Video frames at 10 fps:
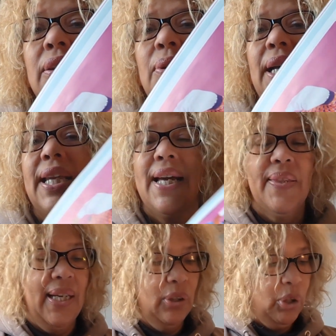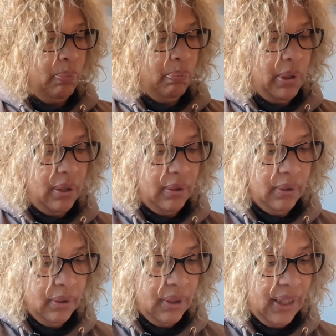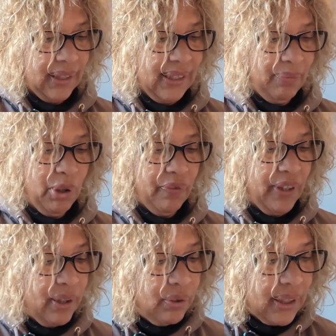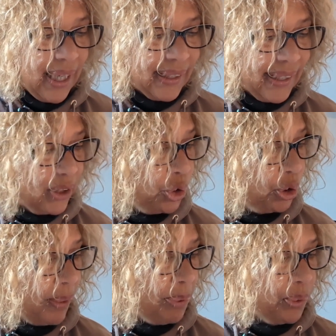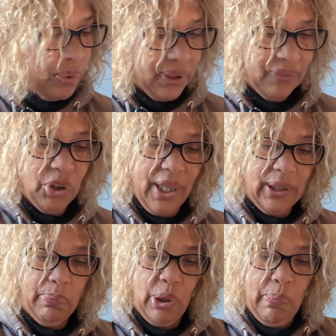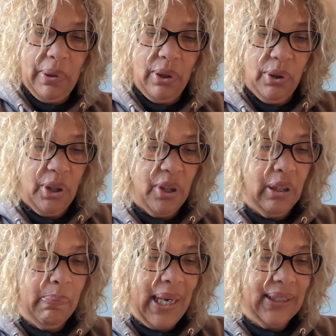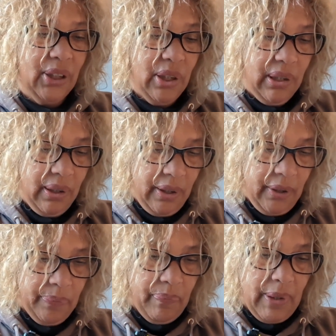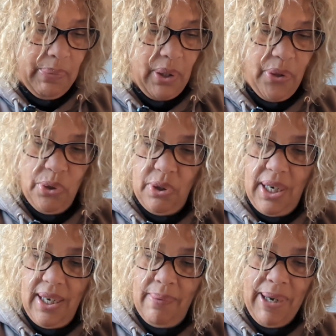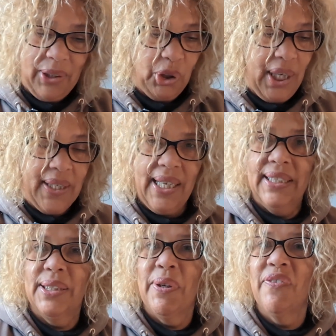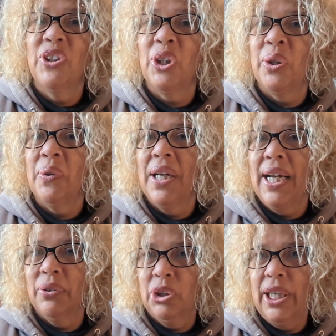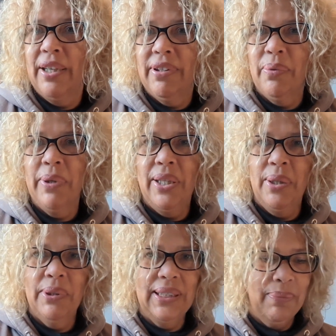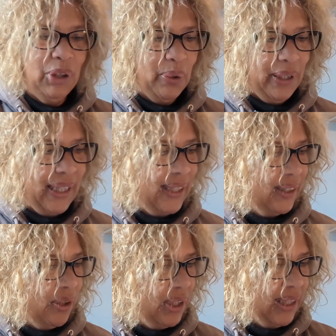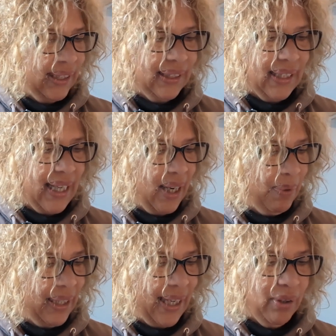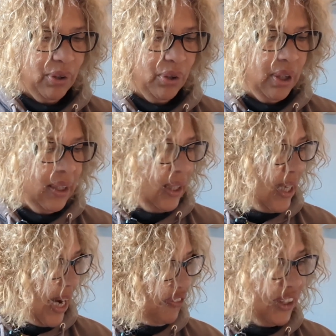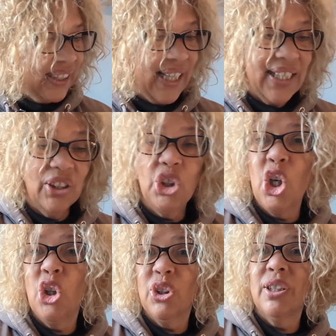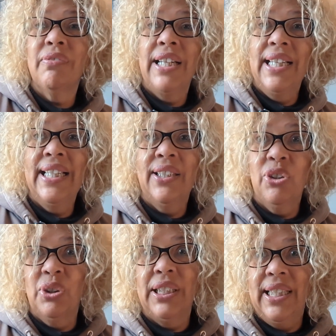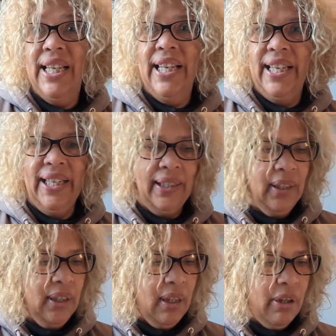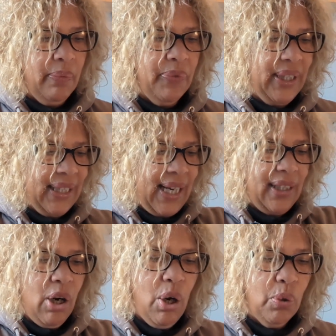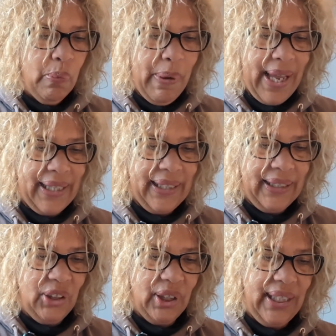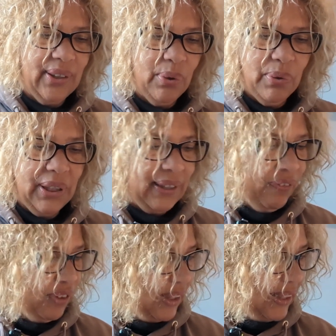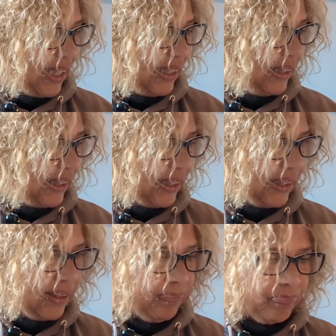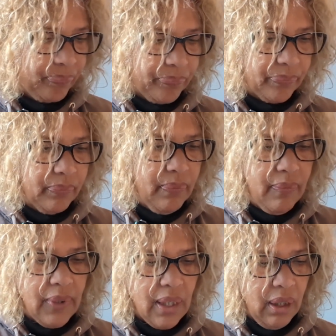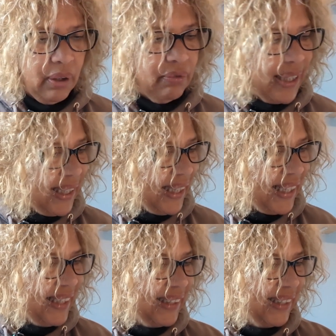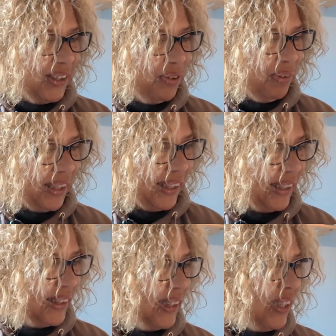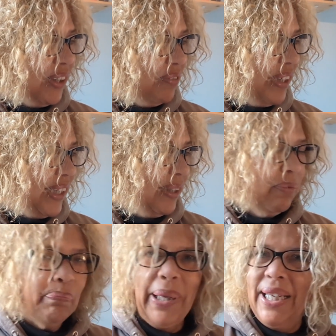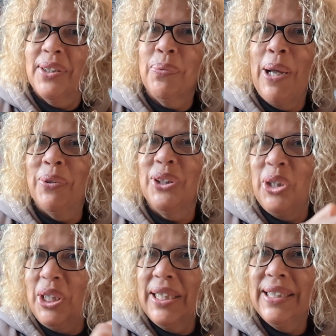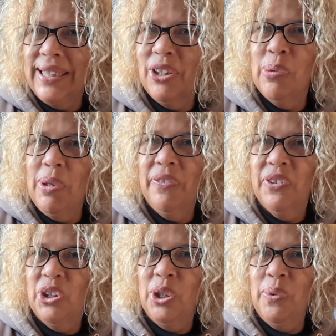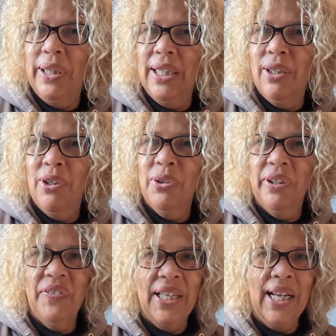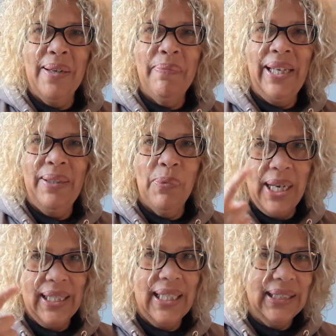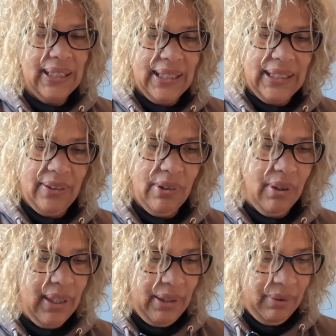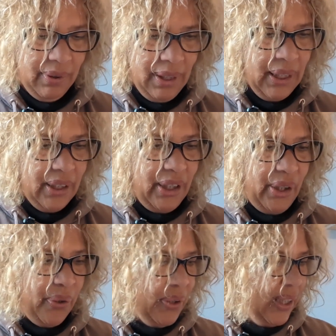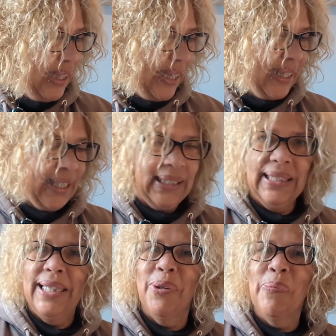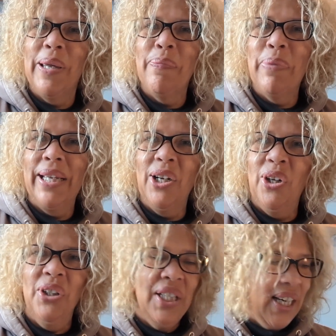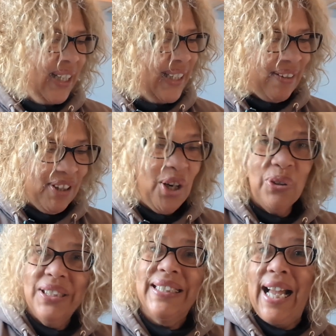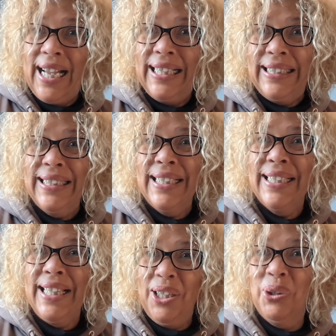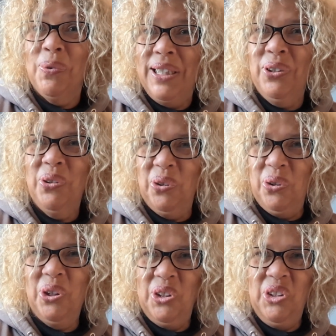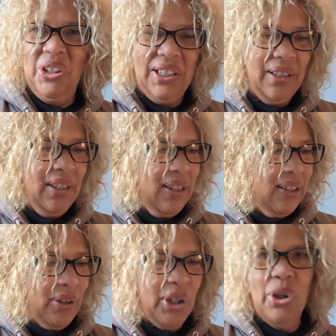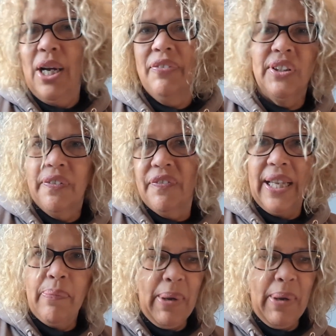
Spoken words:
Quite like that jumper. Like I say, it looks like it's trebles. I've not had a proper look at the pattern, but I thought I might try that. So if I do, I'll share it with you as I'm doing it, so you can see how I get on. I have to say, the charts are really good in here. They're like a whole page, and it's all the different sizes. Really easy to read, really big as well, so you can tick them off as you're going along, or if you're like me and wear glasses, you've got a little, you need things a little bit bigger, and they're alongside the actual instructions, so you not have to flick